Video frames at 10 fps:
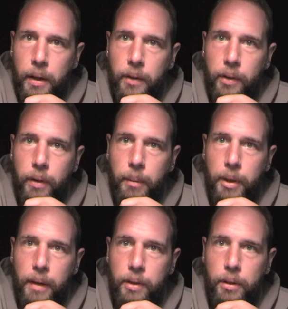so I'm
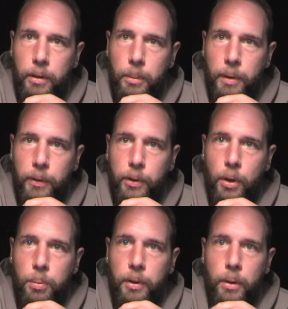going to have to do a little bit of
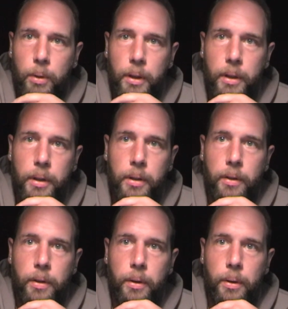sculpting work
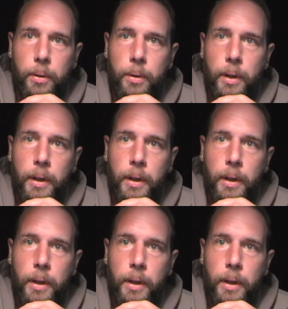to